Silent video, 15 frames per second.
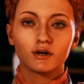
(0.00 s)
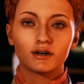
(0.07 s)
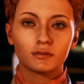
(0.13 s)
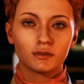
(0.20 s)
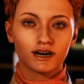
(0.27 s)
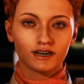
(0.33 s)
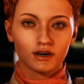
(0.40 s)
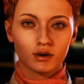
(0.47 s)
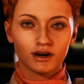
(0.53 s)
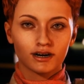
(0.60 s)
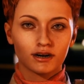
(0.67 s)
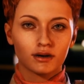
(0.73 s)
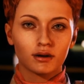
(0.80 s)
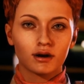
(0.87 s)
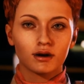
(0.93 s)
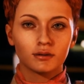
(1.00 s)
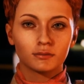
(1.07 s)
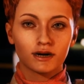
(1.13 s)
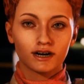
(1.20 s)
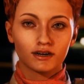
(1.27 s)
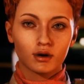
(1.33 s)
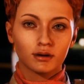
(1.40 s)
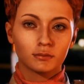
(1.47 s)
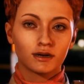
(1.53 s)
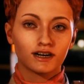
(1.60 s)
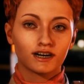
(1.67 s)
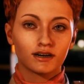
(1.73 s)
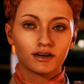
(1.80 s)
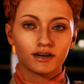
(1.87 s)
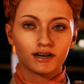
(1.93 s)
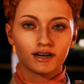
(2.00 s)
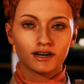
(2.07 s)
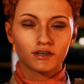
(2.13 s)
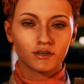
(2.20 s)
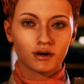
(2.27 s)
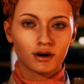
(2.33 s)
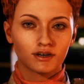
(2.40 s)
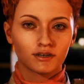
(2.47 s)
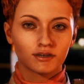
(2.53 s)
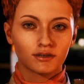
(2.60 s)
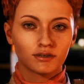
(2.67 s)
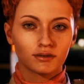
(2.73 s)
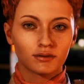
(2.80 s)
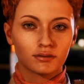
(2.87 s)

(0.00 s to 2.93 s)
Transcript: surgeon by training and a pirate by inclination.